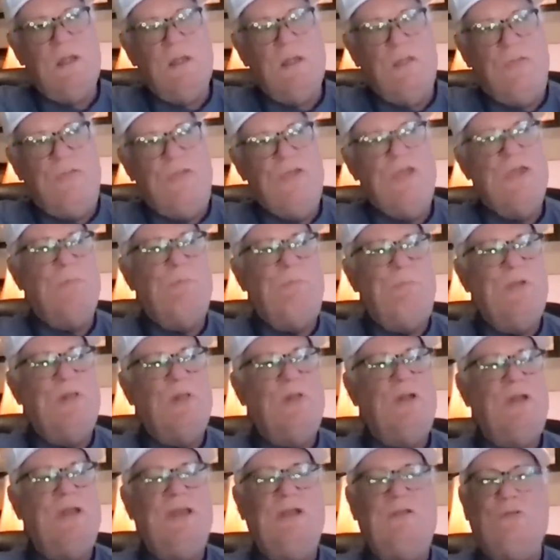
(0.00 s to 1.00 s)
the
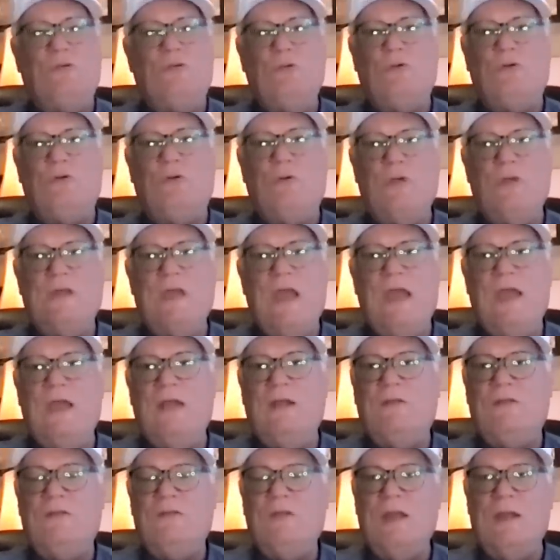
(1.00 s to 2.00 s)
ability to
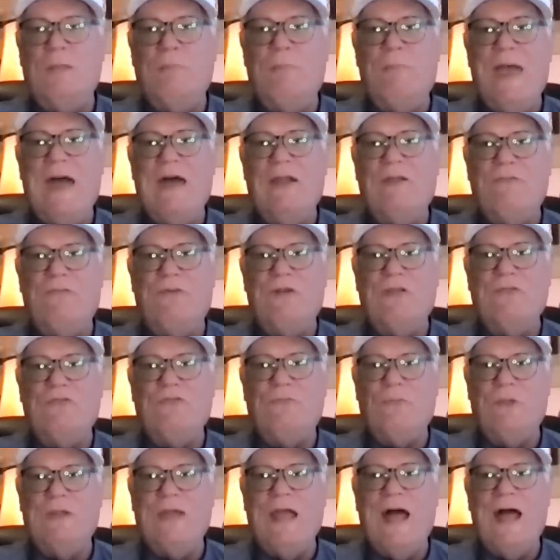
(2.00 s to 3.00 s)
create and
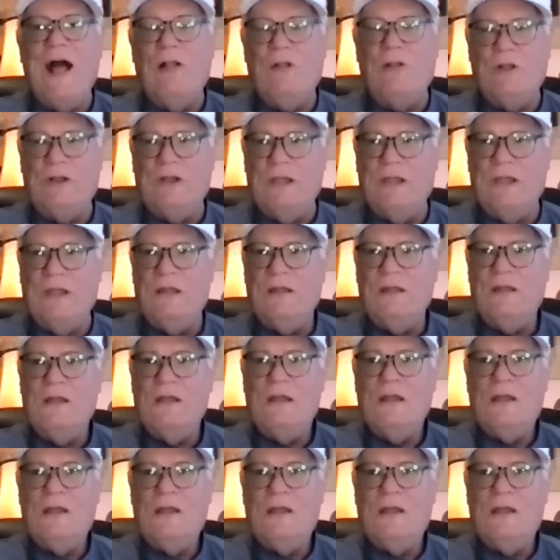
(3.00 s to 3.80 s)
manifest reality